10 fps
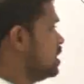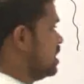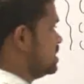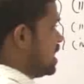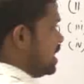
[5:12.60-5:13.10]

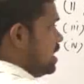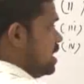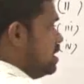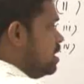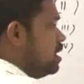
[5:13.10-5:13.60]
they
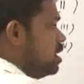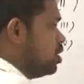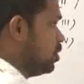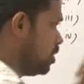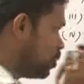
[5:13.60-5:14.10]
decided
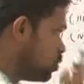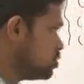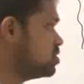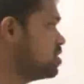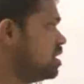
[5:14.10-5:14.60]
to
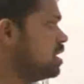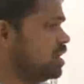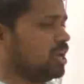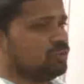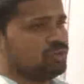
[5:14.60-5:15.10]
use a
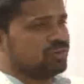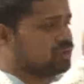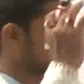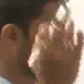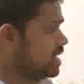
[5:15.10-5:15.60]

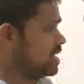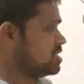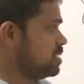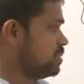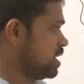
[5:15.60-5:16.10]
universally
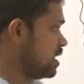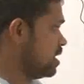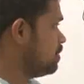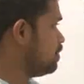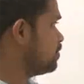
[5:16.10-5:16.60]

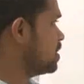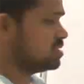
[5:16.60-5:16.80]
accepted